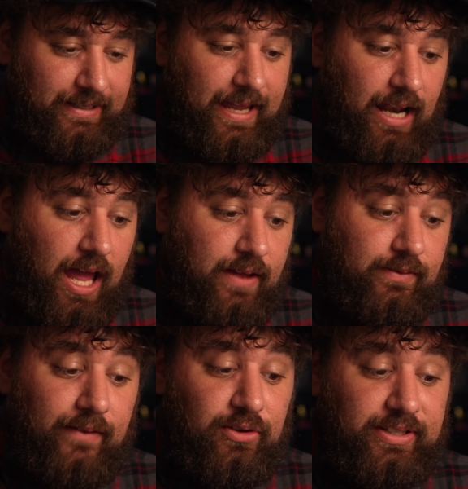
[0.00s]
again, I have
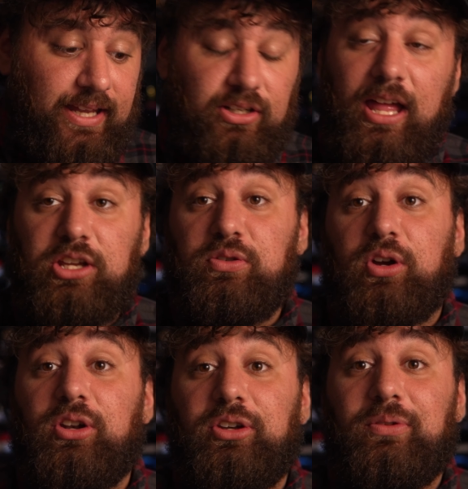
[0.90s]
never said that you
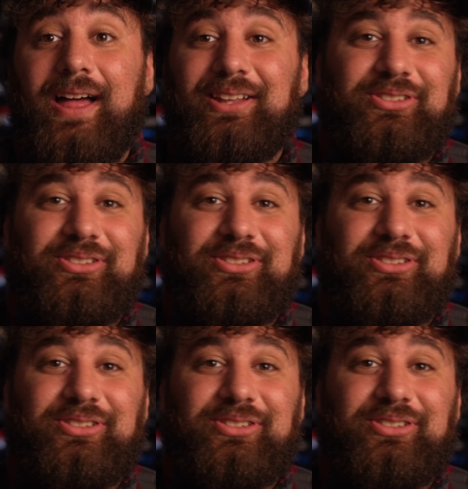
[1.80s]
couldn't do that.